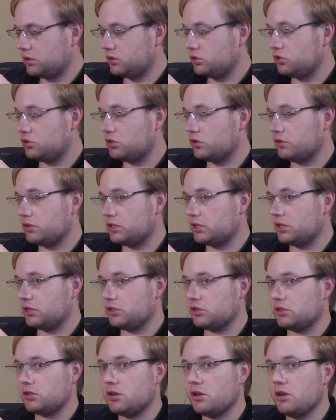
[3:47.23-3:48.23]
So it
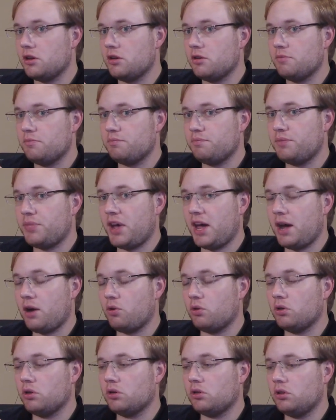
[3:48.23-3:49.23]
says,
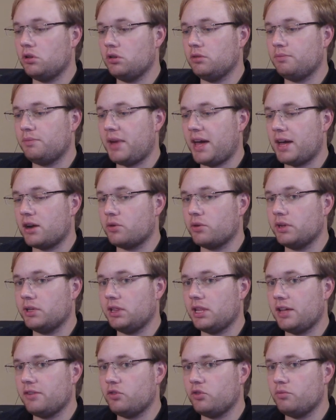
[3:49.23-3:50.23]
power on, battery
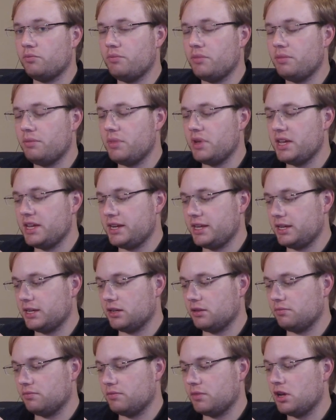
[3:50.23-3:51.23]
level
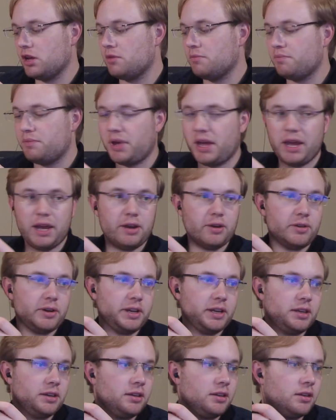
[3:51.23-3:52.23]
medium,
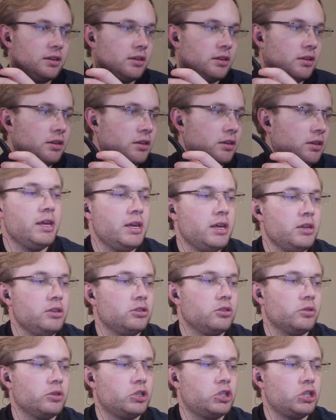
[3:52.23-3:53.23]
pairing.
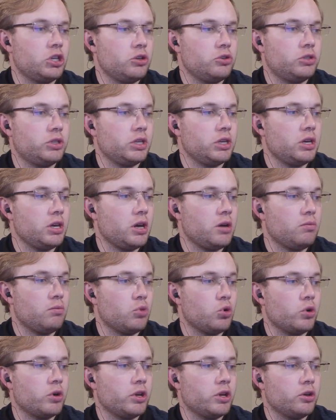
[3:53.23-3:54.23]
So it shows the
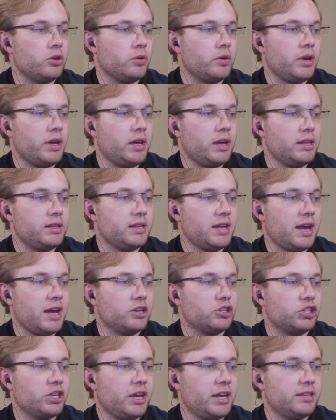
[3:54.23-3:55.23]

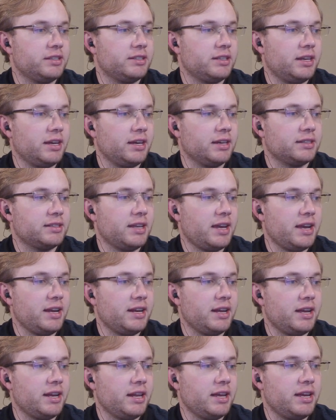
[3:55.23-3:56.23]

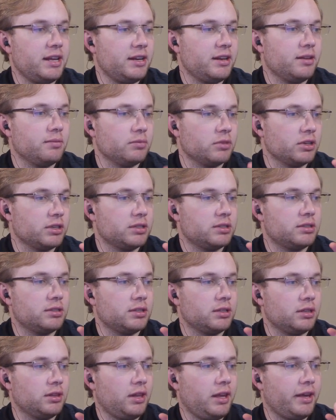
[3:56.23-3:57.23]
Amorno-SX-888. I'm going to
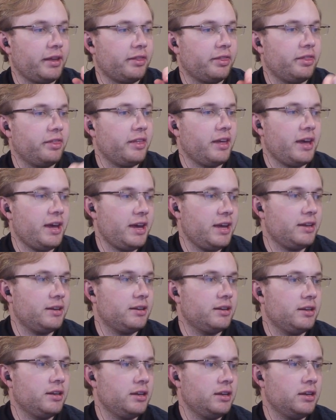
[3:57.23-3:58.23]
select that.
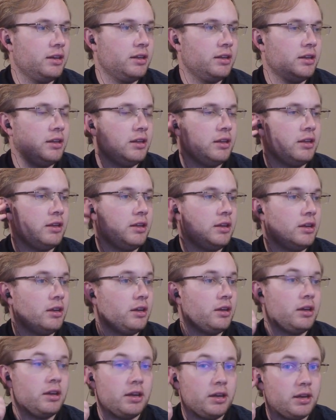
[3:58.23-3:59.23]

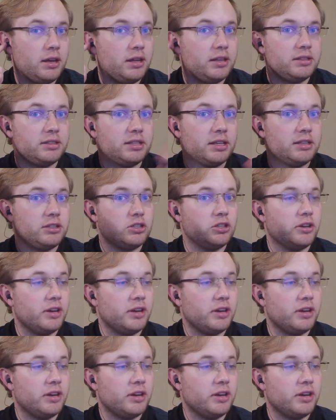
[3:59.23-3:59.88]
It says your